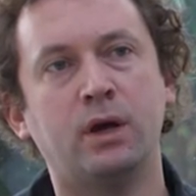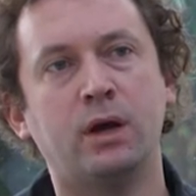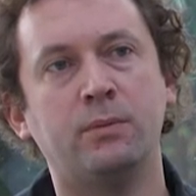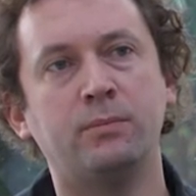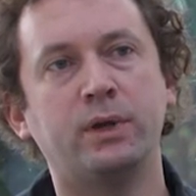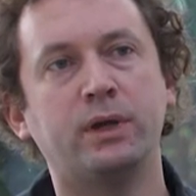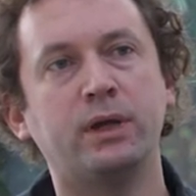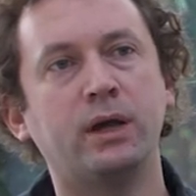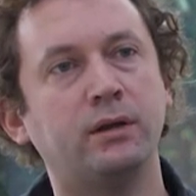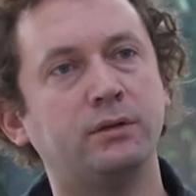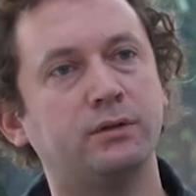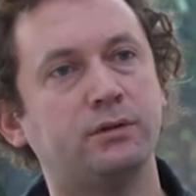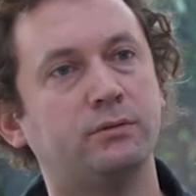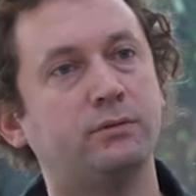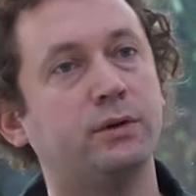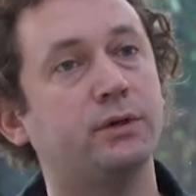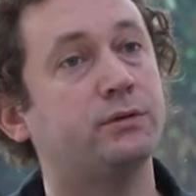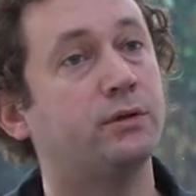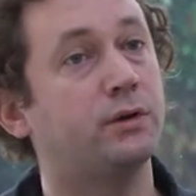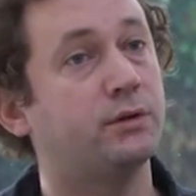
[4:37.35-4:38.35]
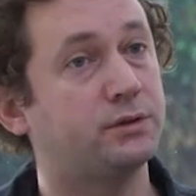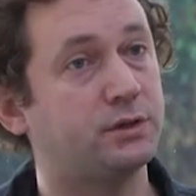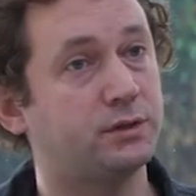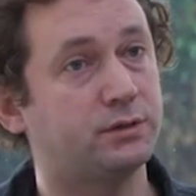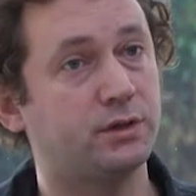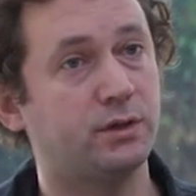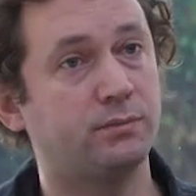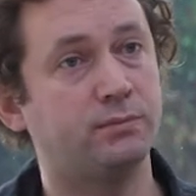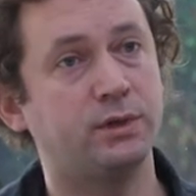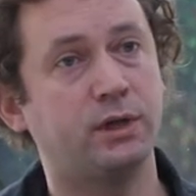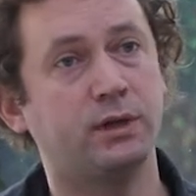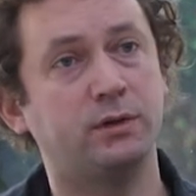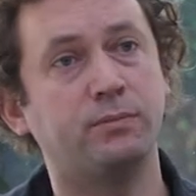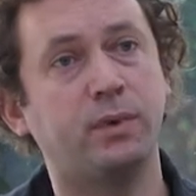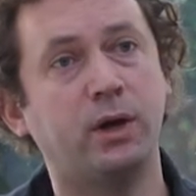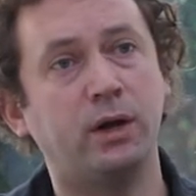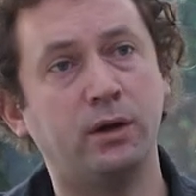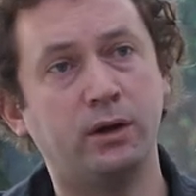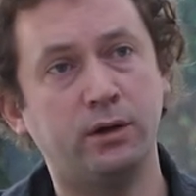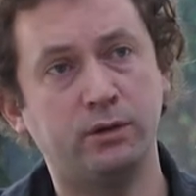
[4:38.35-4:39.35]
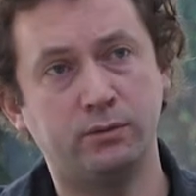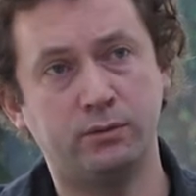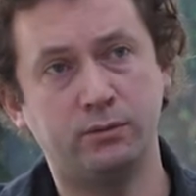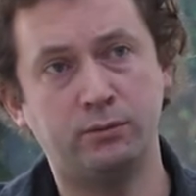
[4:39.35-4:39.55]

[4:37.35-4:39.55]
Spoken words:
I began to research the subject by